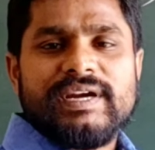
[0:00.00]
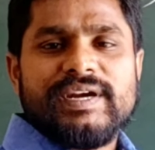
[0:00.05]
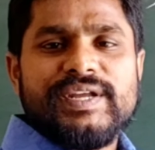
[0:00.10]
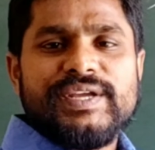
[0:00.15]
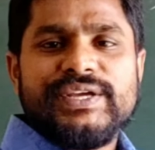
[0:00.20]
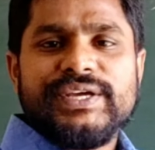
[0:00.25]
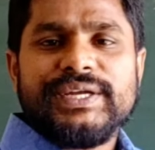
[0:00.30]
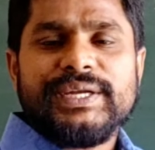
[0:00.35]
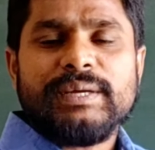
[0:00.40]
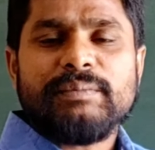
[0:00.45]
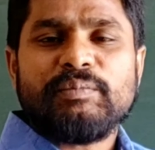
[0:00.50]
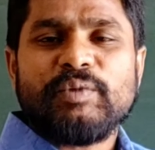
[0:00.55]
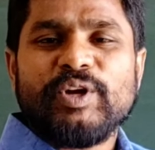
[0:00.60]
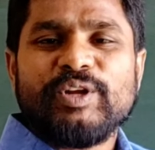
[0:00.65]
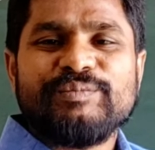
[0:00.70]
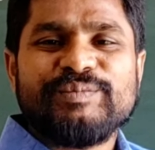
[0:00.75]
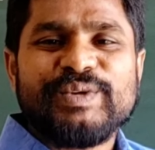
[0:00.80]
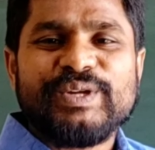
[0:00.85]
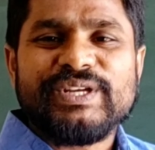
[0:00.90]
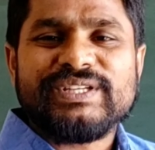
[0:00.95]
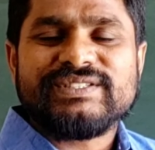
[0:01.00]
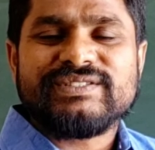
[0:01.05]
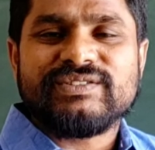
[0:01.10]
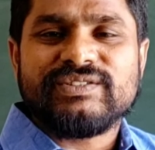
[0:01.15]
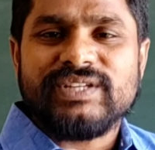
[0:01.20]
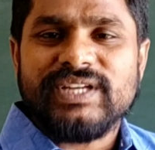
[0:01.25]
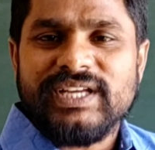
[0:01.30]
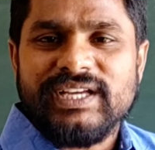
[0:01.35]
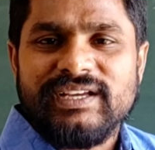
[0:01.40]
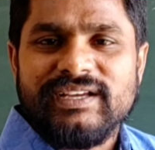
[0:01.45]
DNA
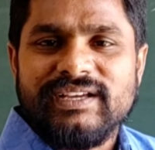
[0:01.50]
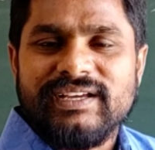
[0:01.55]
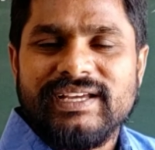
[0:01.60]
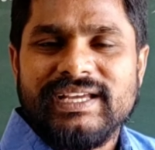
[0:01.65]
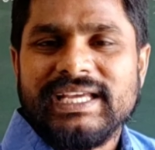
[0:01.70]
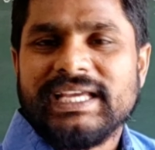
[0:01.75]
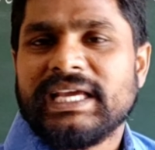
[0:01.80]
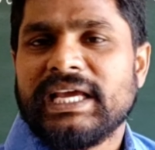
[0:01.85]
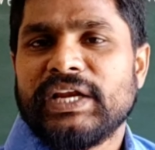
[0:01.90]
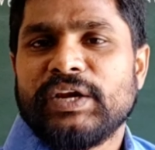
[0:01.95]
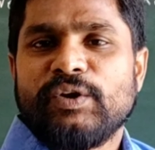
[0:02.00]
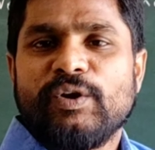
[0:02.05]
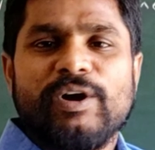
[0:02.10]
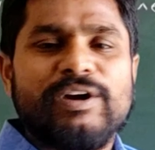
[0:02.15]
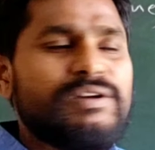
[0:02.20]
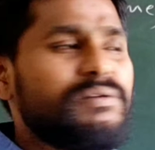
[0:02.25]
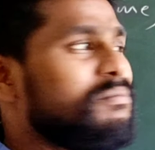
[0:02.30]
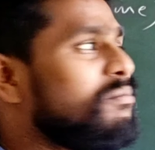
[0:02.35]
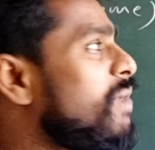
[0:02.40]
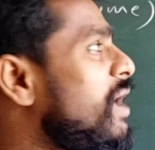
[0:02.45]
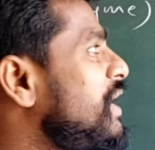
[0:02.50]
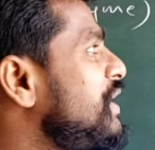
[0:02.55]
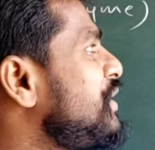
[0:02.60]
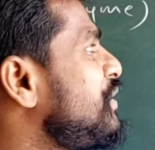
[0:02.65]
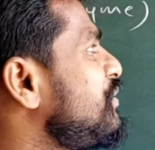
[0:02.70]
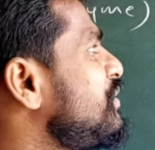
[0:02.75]
polymerase 3 cannot bind